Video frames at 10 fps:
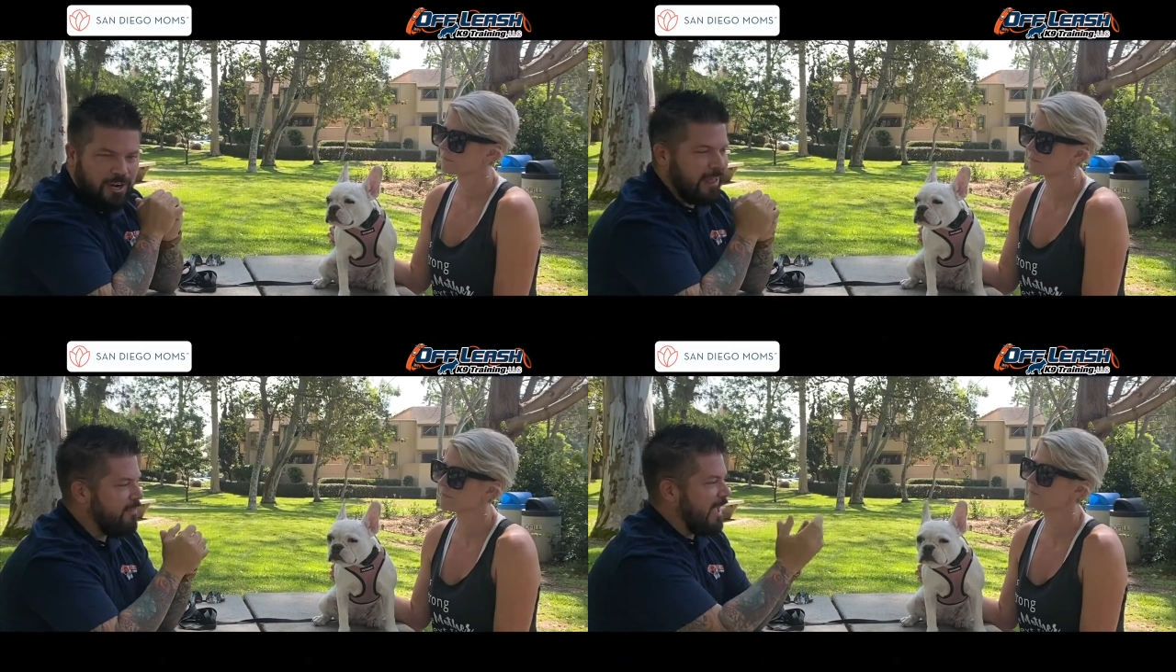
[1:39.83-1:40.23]

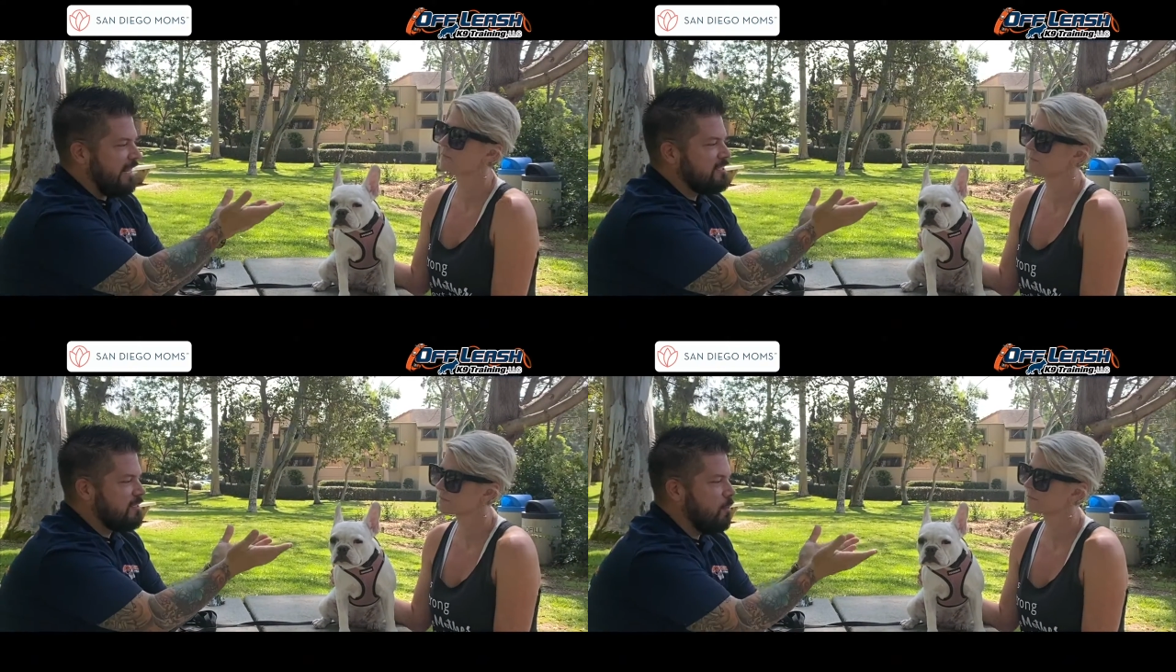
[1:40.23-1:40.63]
and
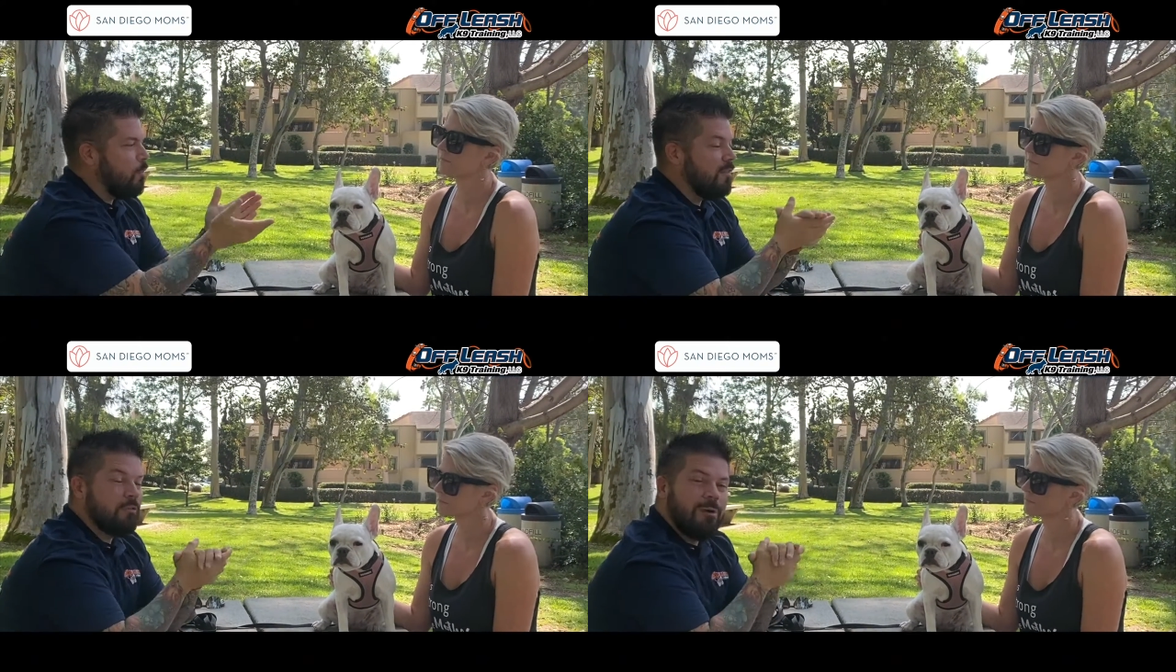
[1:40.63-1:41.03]
that's
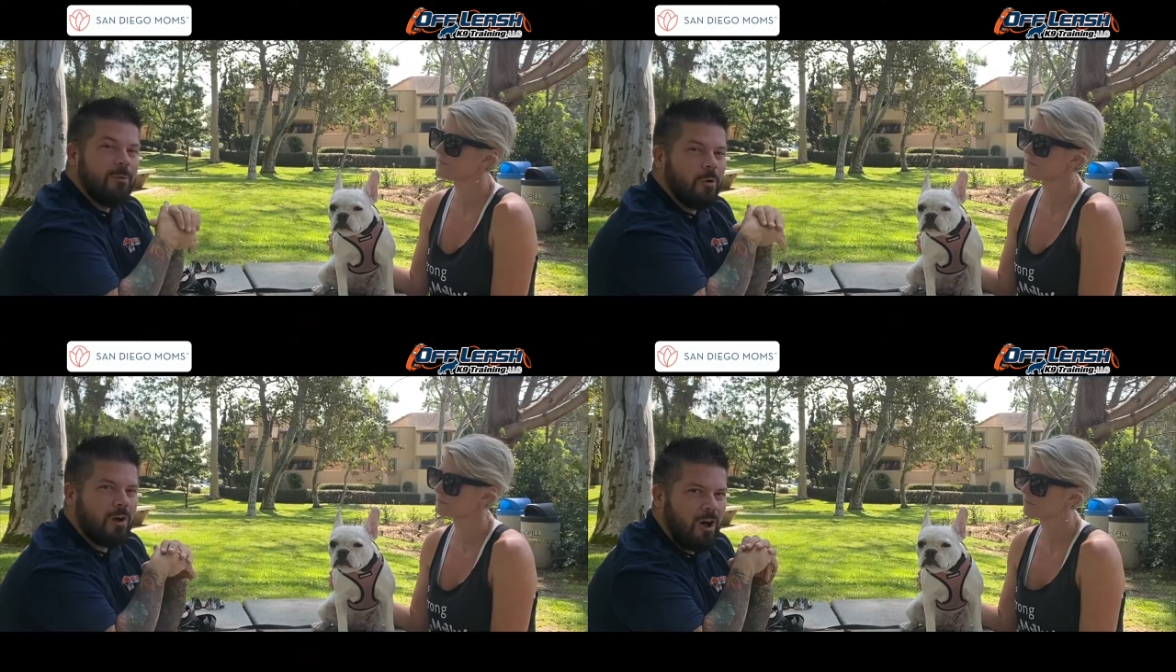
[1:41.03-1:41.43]
what the
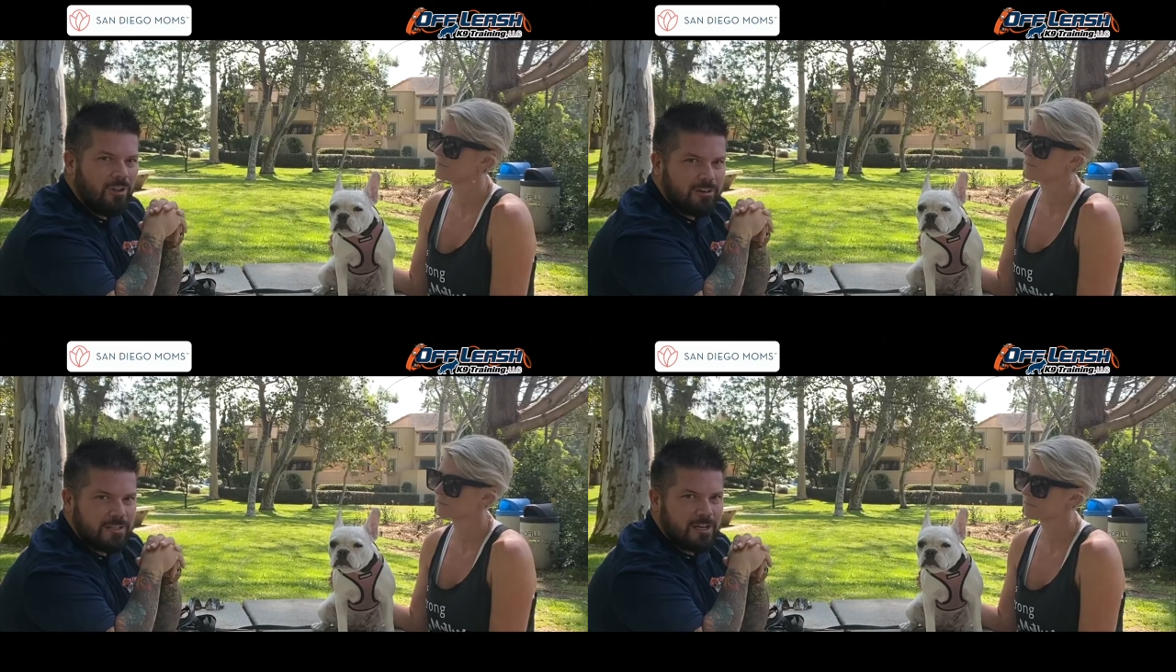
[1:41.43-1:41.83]
remote
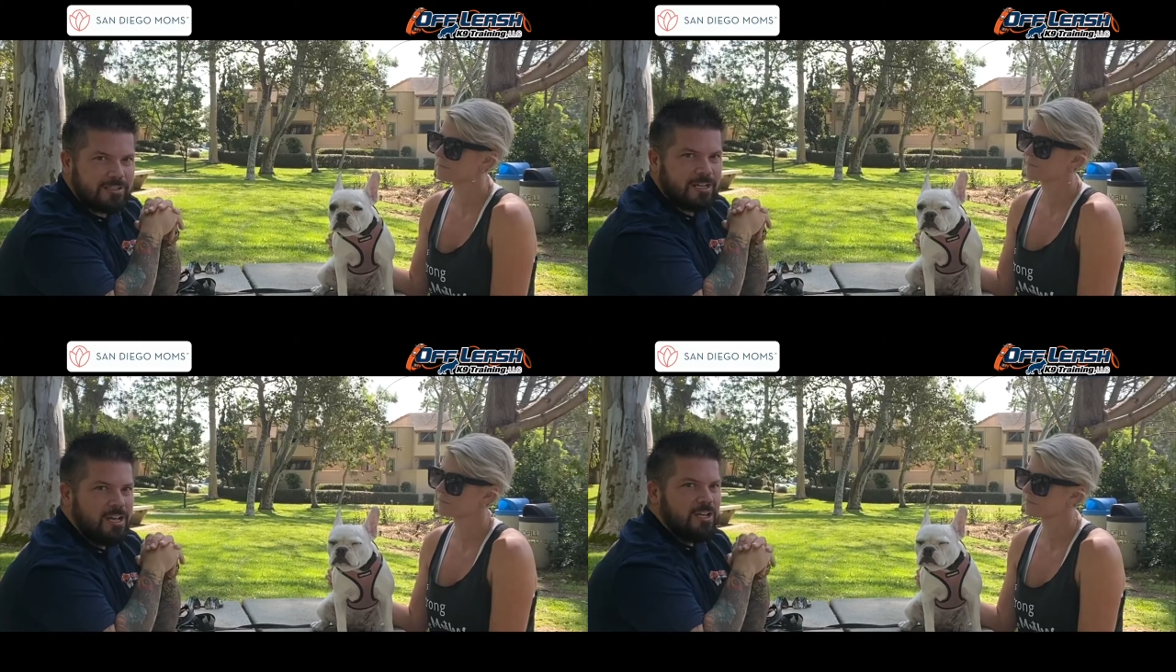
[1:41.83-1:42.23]
collar
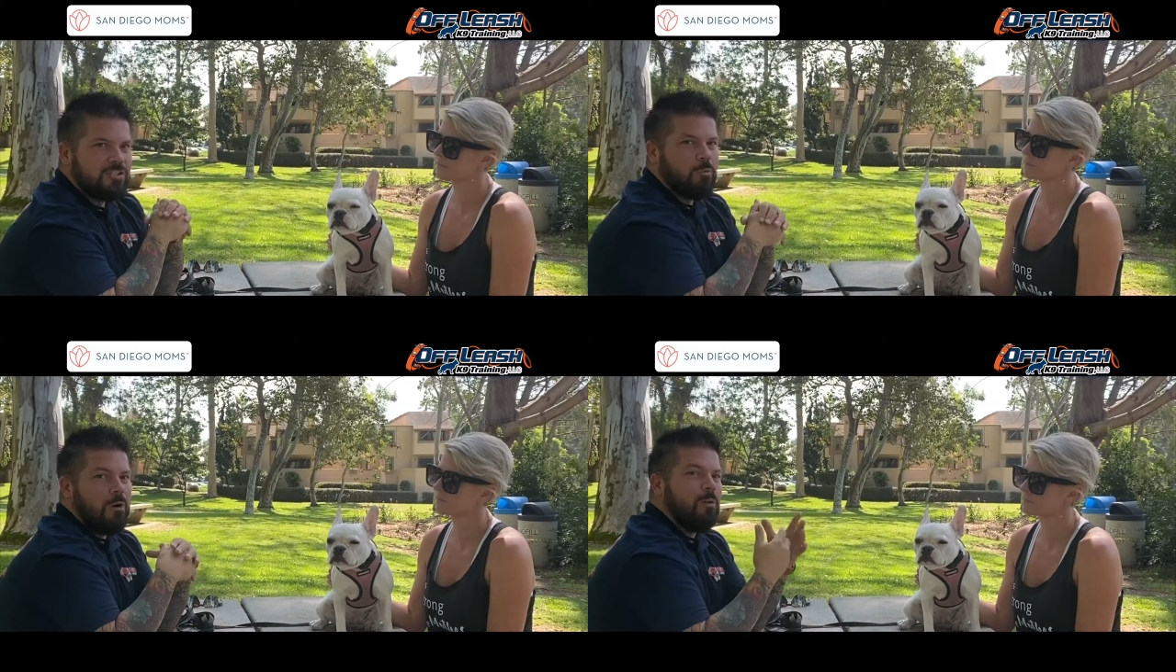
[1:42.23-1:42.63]
does. So
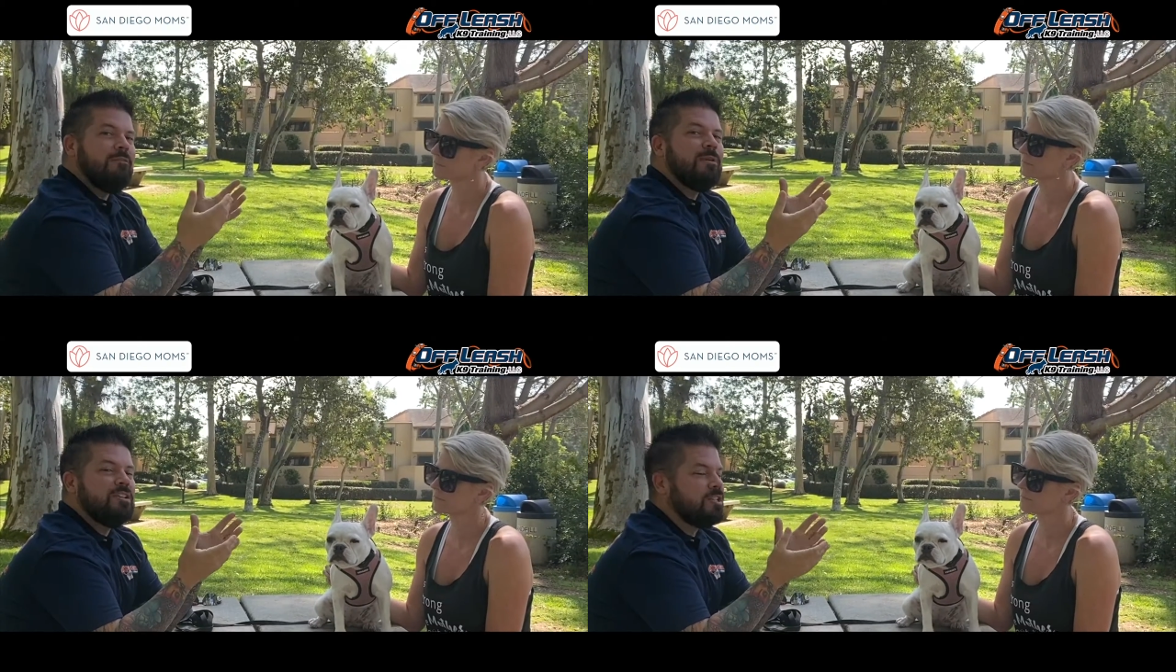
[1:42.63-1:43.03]
what we've
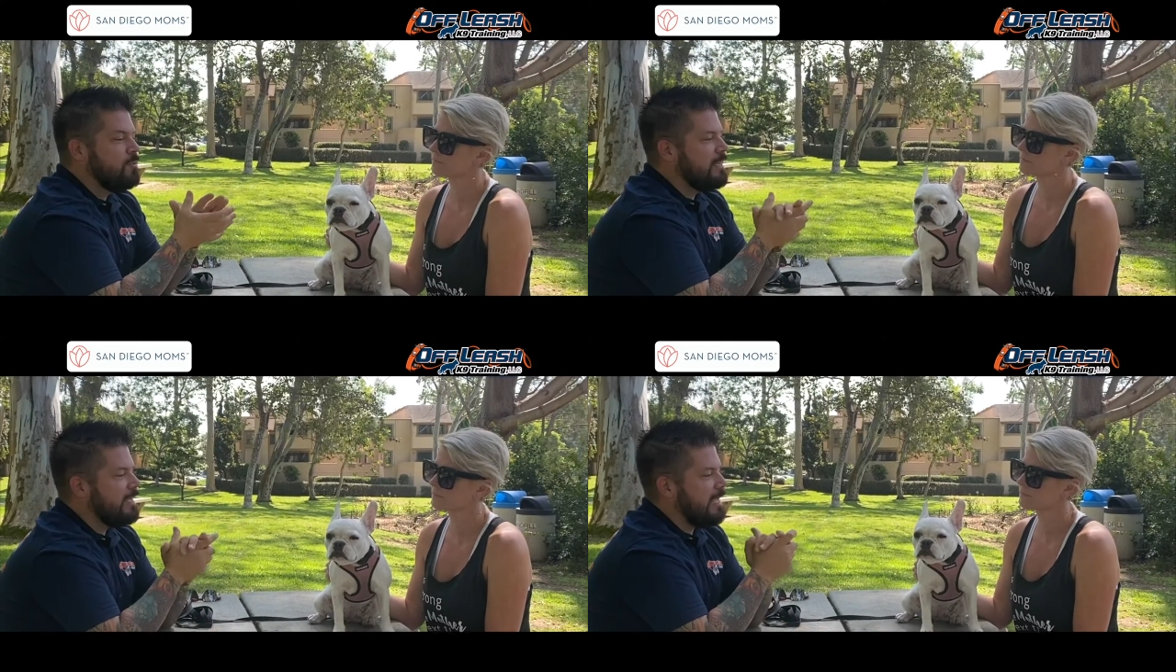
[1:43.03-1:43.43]
been
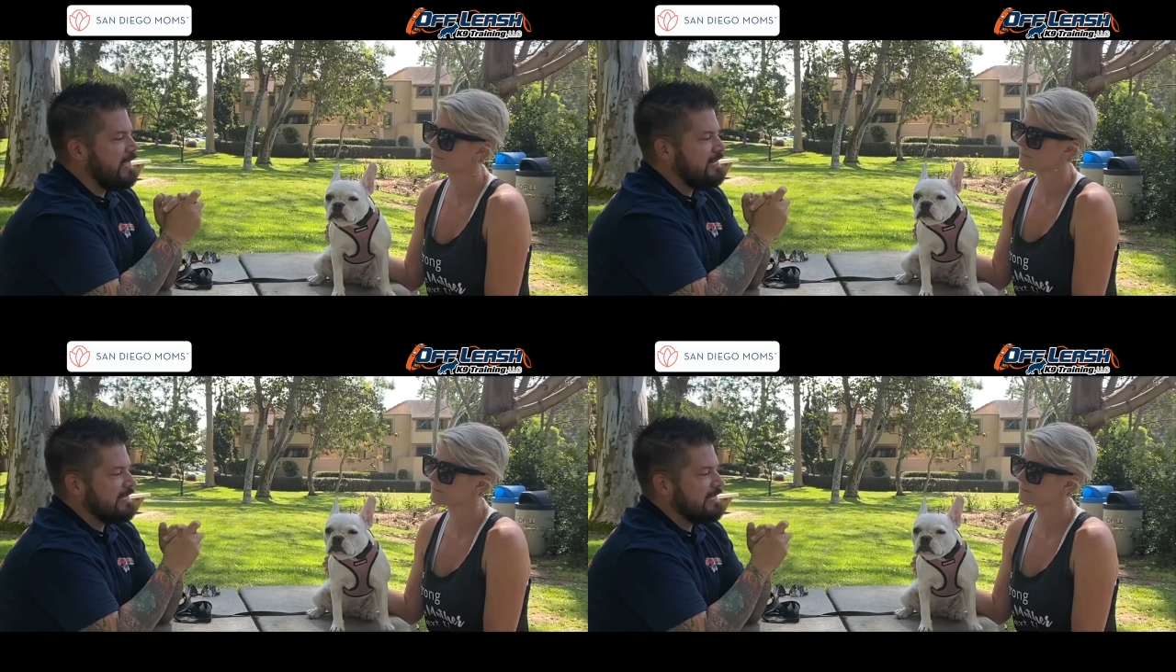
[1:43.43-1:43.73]
doing is